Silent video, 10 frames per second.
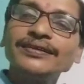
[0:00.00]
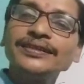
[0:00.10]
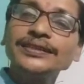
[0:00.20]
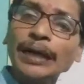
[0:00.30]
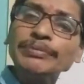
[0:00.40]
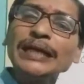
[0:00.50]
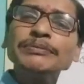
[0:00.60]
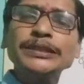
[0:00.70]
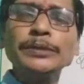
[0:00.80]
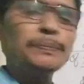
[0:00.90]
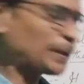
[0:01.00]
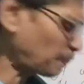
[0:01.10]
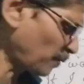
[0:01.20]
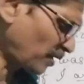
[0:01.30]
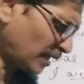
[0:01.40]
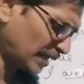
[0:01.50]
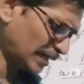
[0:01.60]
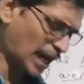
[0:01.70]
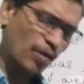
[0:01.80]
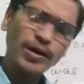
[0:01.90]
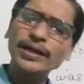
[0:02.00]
Sometimes people in our